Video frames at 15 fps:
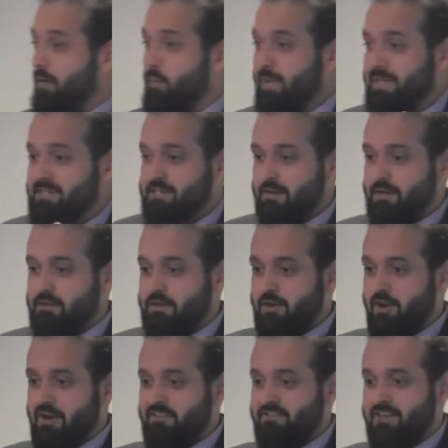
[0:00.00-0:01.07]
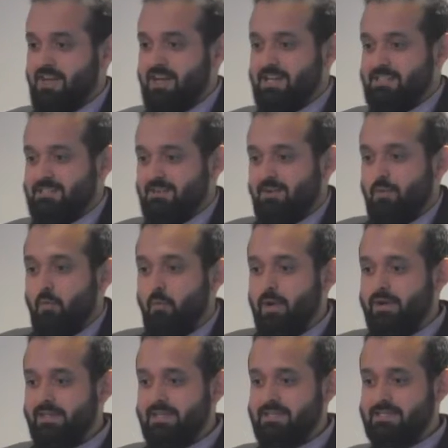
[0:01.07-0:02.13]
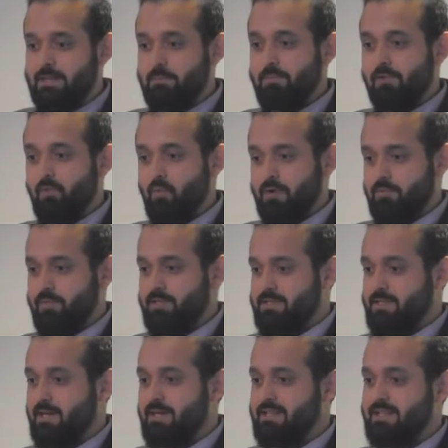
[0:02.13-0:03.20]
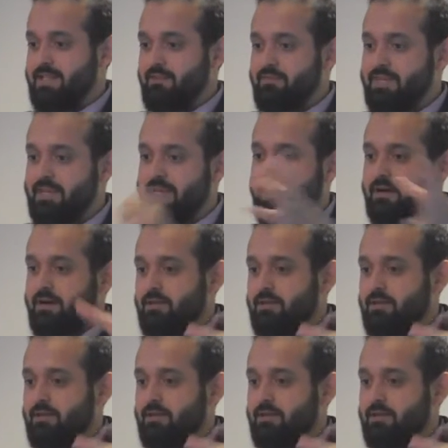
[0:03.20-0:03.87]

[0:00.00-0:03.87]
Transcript: we started off as a very simple WordPress site, and then we